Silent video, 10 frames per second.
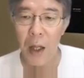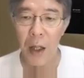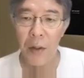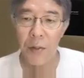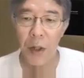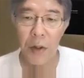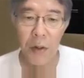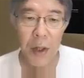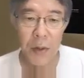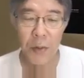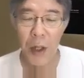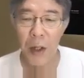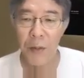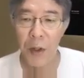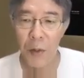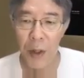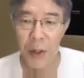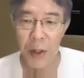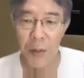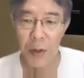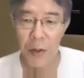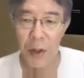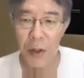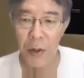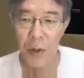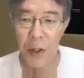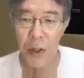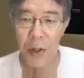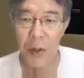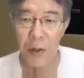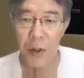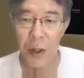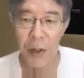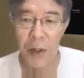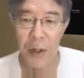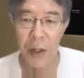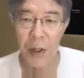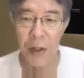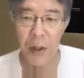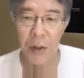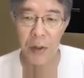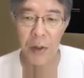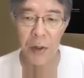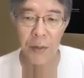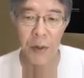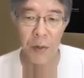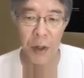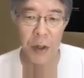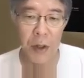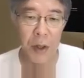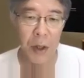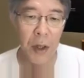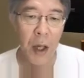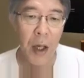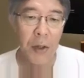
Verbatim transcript: And recall that we have U1 symmetry. So this total SZ is a conserved quantity.